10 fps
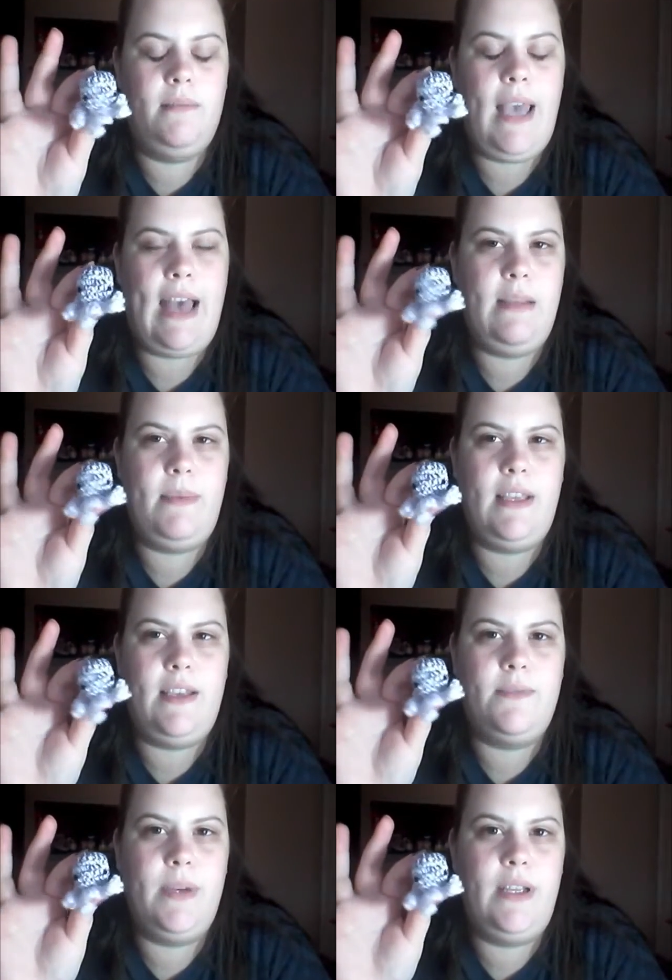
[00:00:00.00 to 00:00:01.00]
catnip in
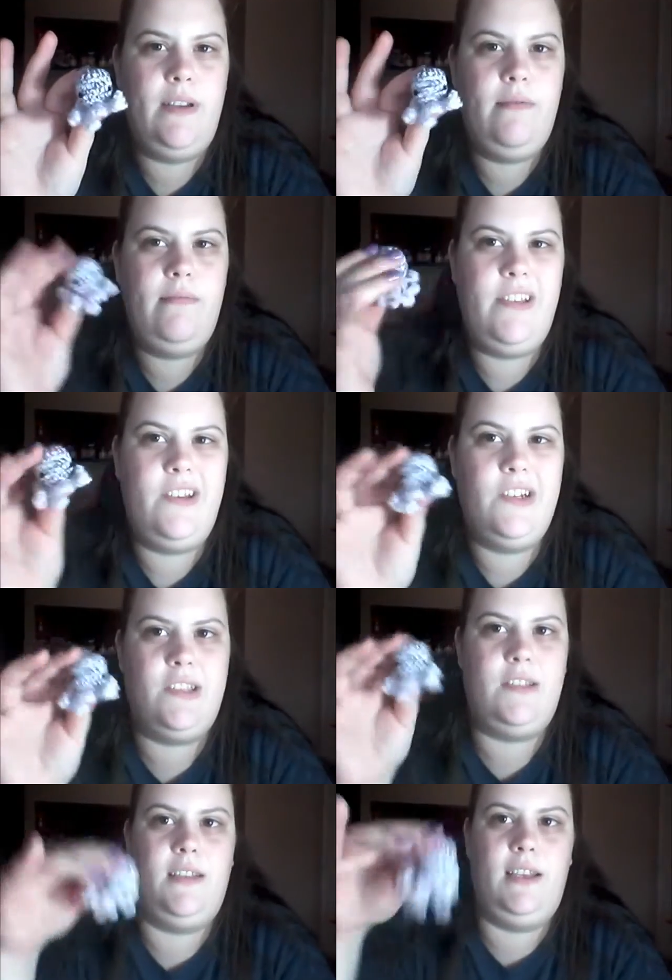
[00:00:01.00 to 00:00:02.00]
these, but you can
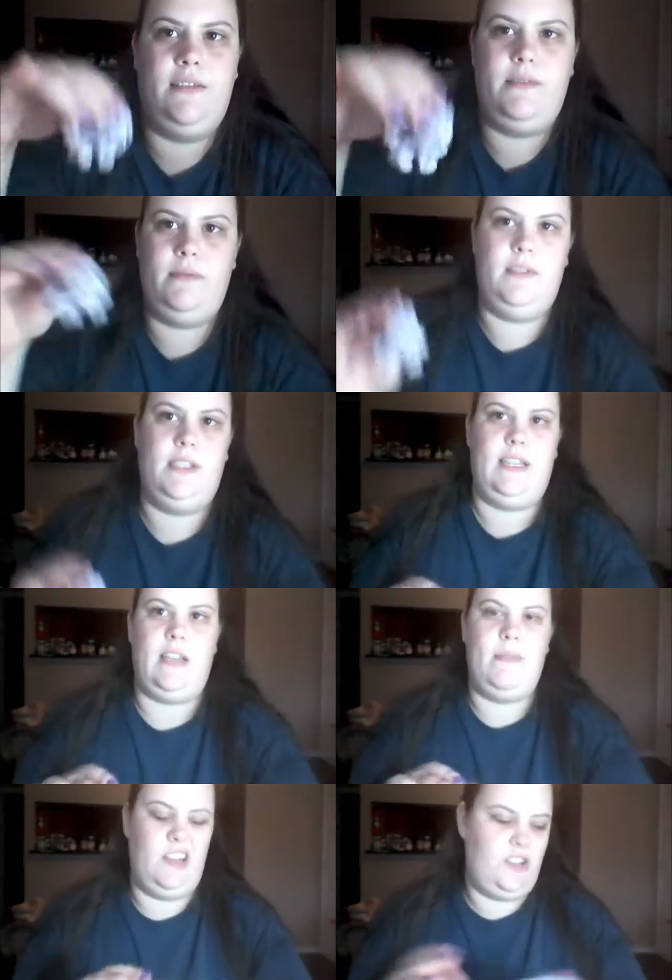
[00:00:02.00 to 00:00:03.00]
just like stick
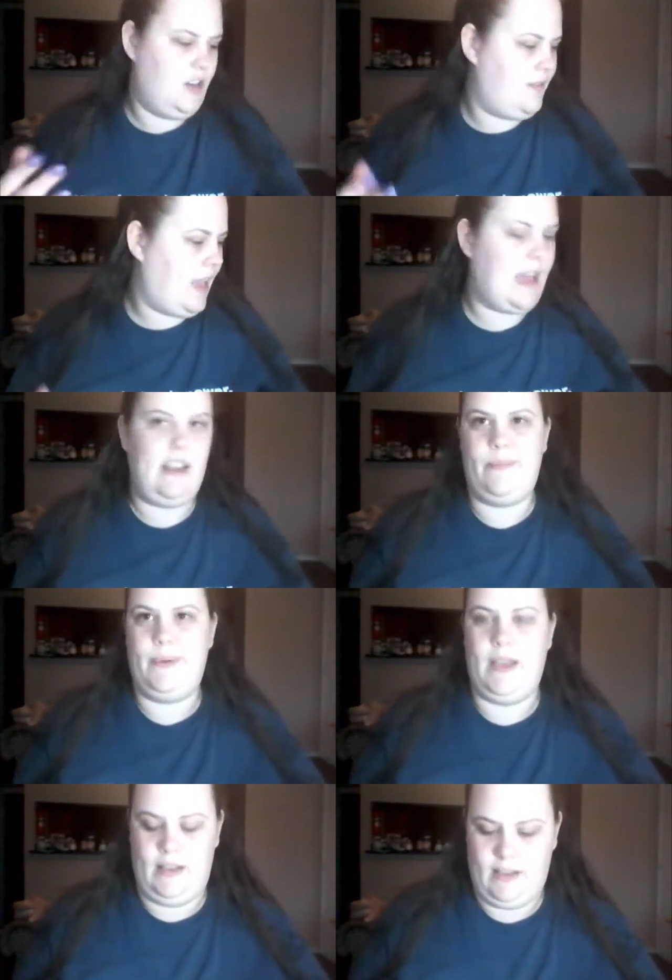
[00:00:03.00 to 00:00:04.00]
them in a jar of catnip
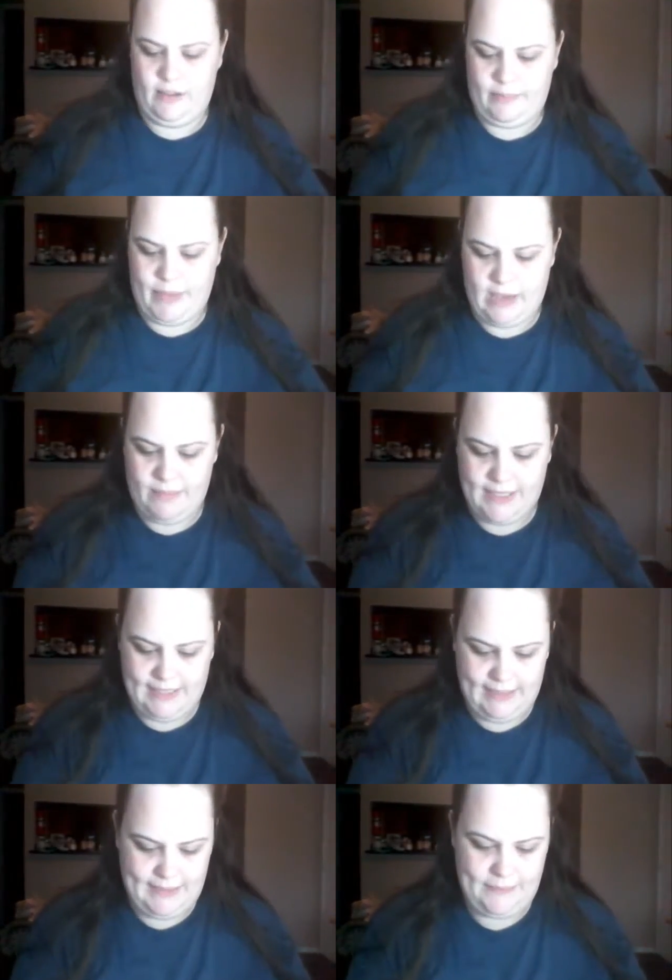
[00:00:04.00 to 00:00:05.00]
and they'll pick up the
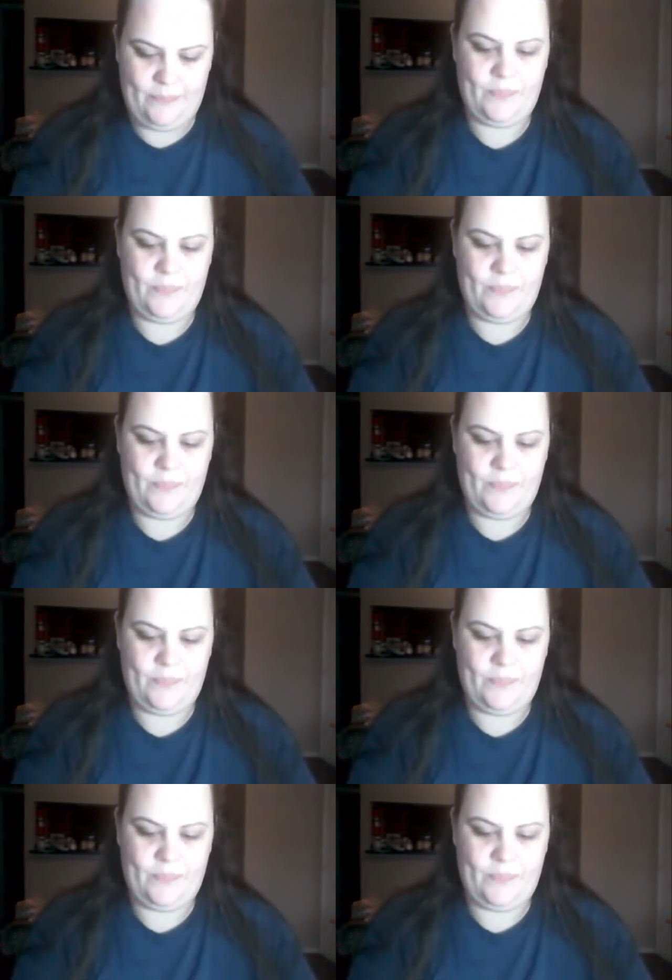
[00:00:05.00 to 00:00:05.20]
scent.